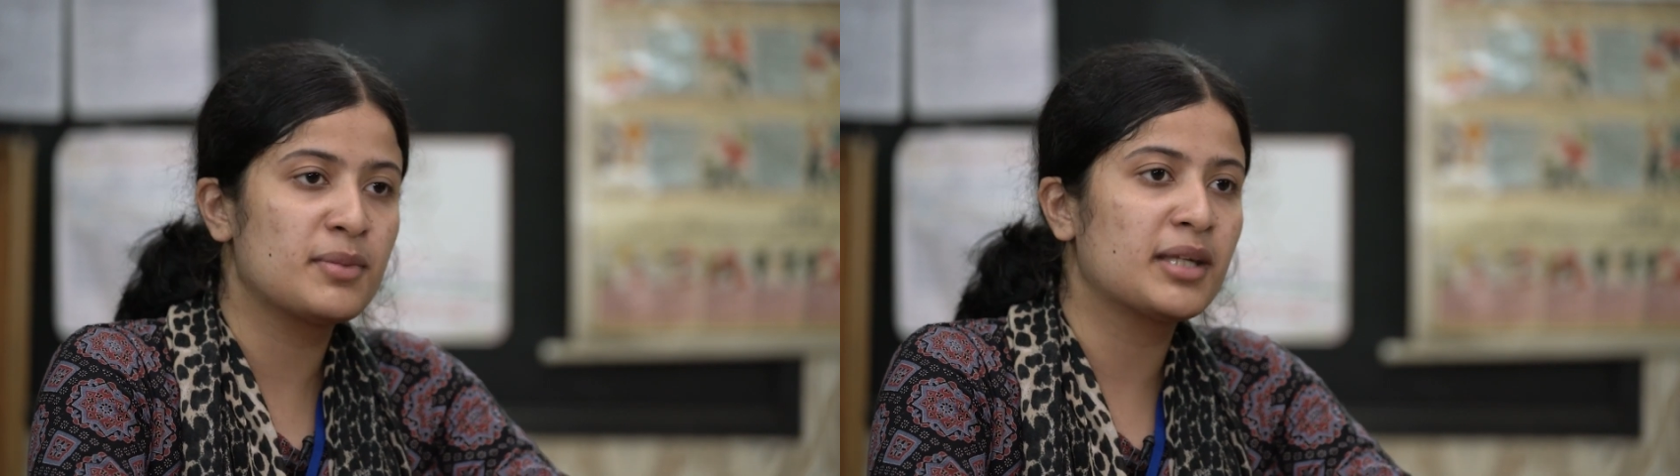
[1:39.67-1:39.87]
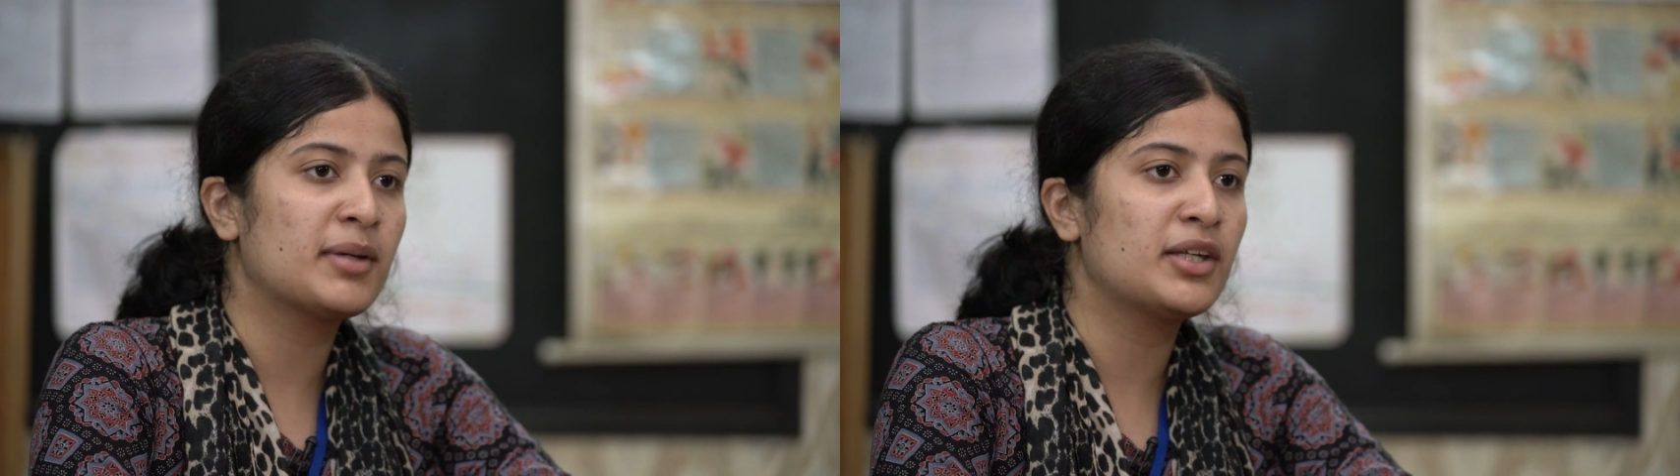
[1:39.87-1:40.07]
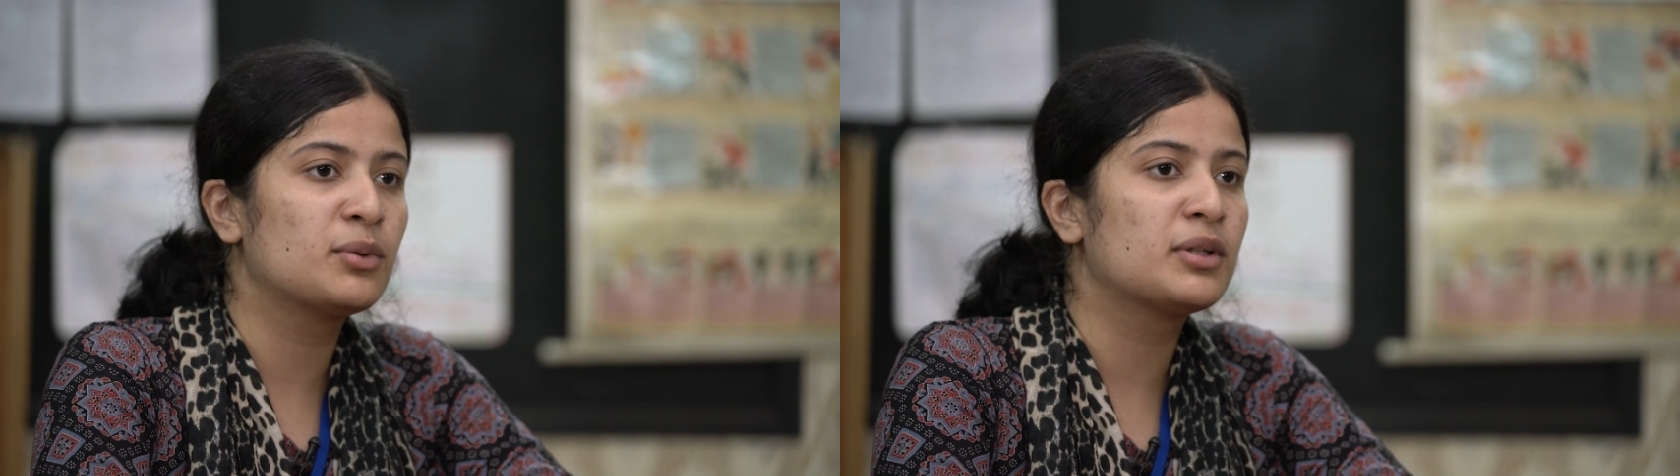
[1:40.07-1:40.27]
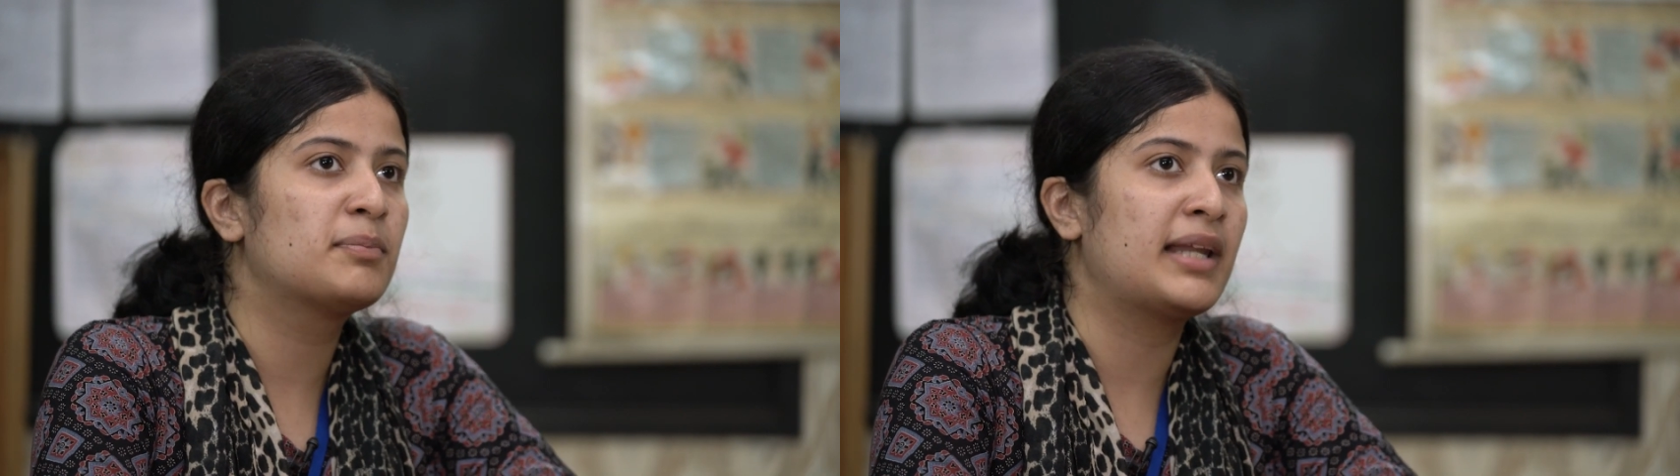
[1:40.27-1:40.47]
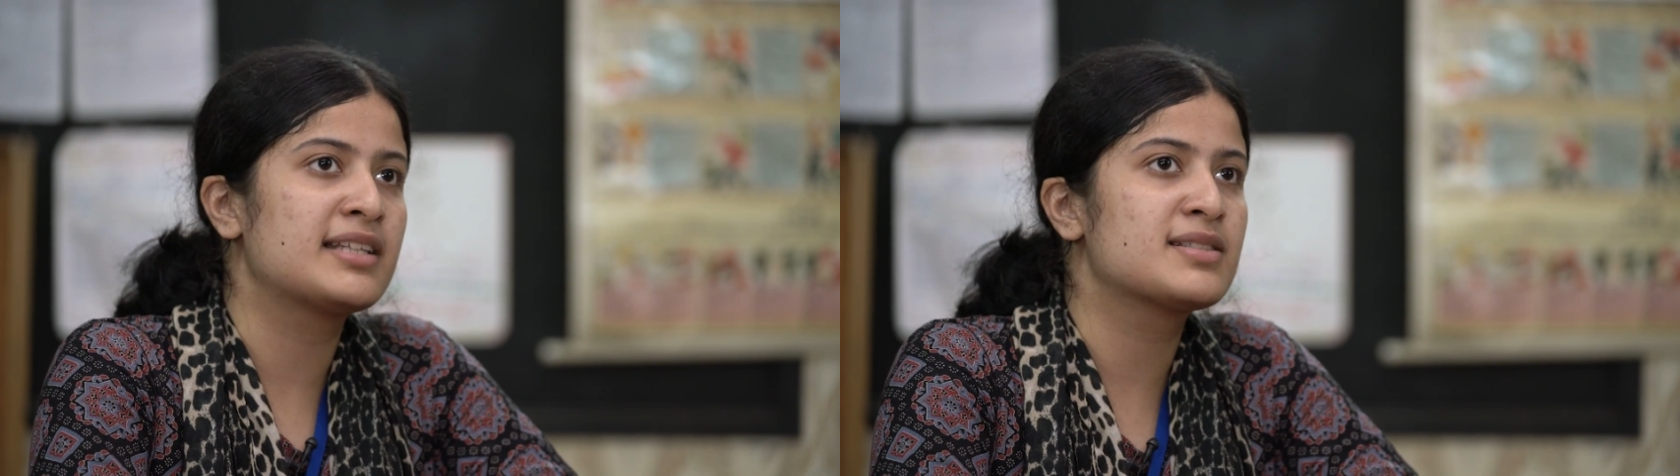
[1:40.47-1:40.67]
make my
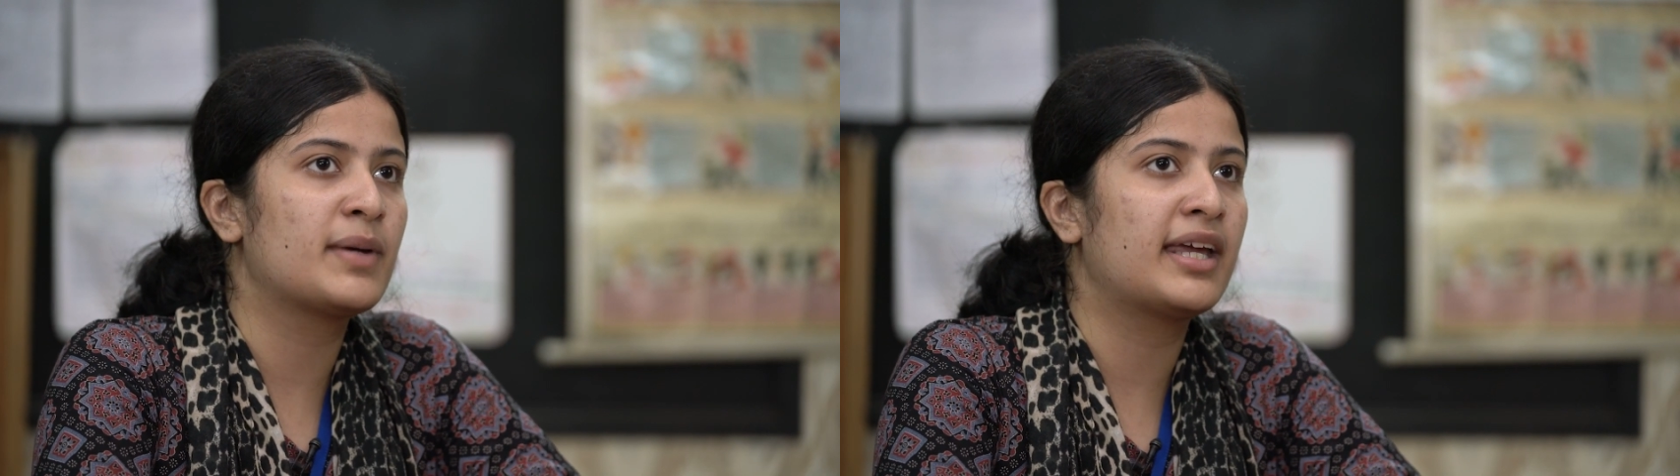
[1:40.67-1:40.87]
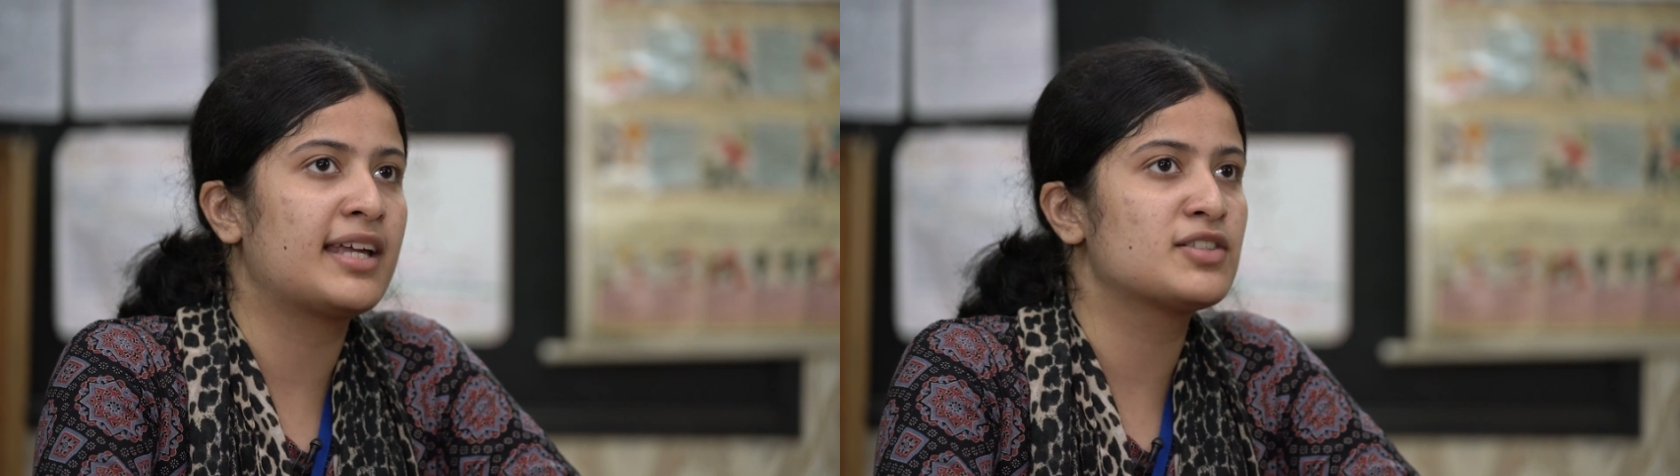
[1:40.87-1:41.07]
unit plans where I